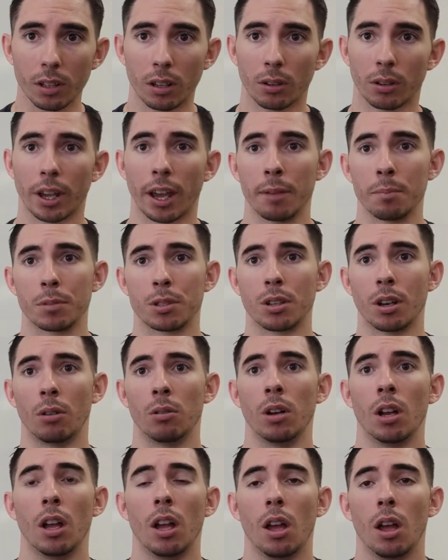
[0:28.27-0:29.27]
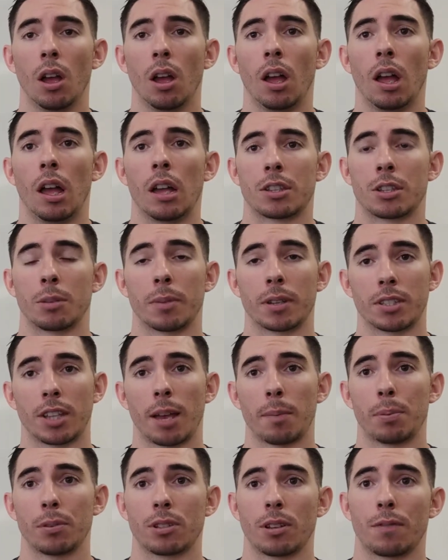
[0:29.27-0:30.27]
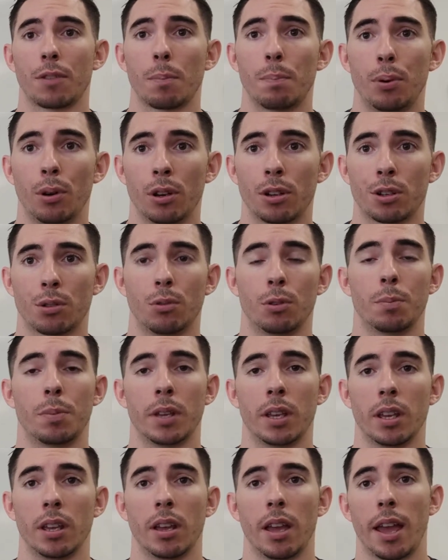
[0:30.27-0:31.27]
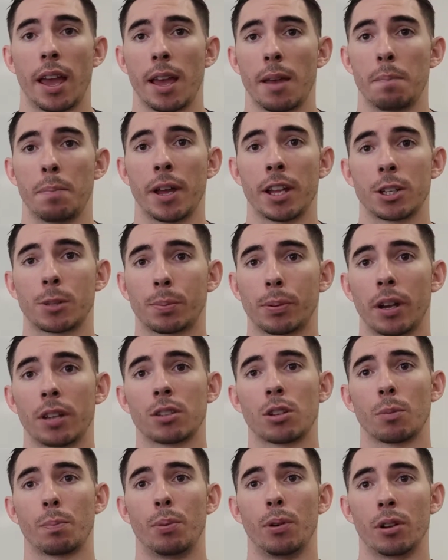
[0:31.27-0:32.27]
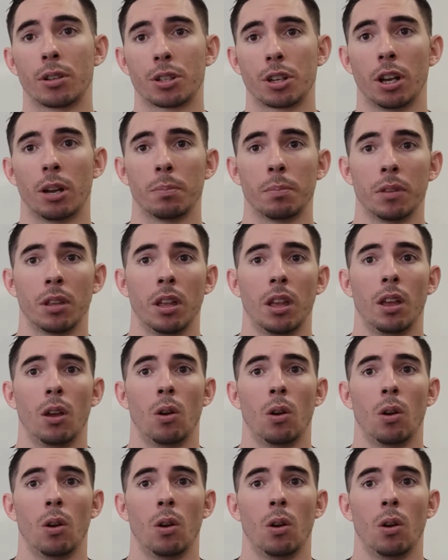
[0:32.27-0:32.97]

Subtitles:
Okay, so some examples of the push would be a bench press or push-up